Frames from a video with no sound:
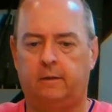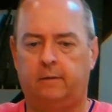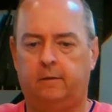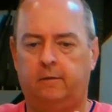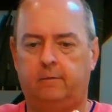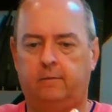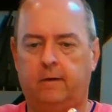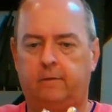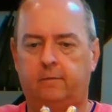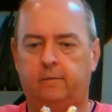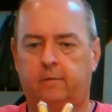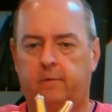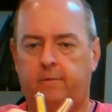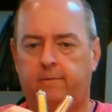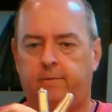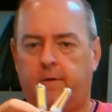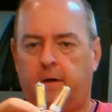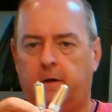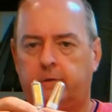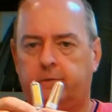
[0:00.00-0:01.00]
These guys are the
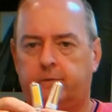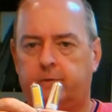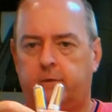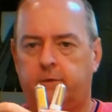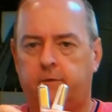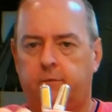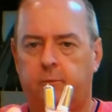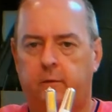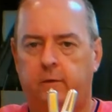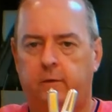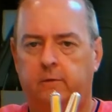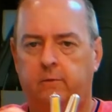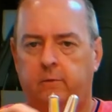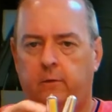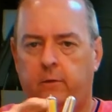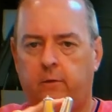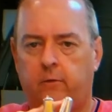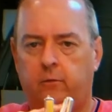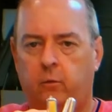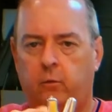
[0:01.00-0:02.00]
phosphorus ones,
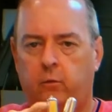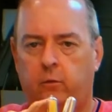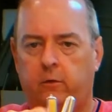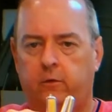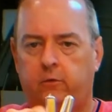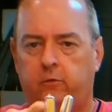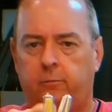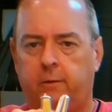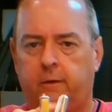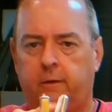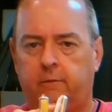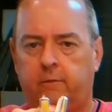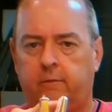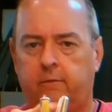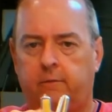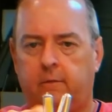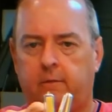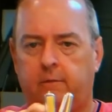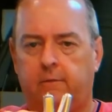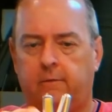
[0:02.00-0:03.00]
these orange
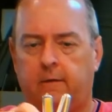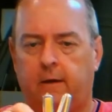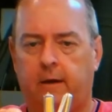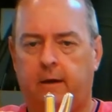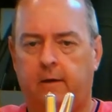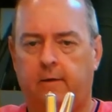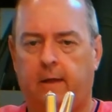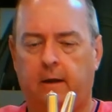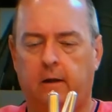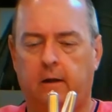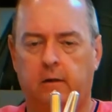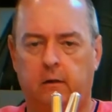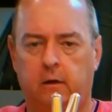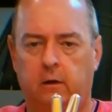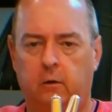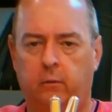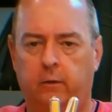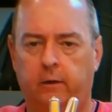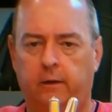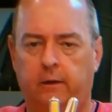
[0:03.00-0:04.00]
pieces inside that
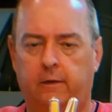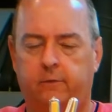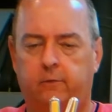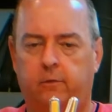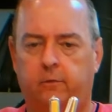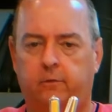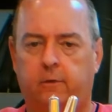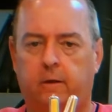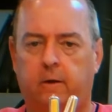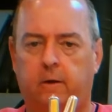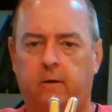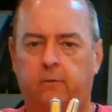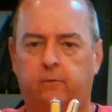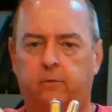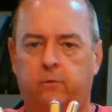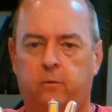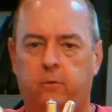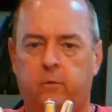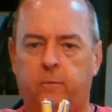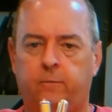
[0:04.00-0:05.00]
glow when electricity
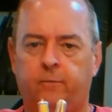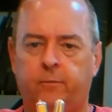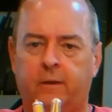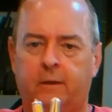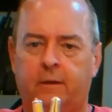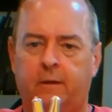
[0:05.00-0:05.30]
goes through.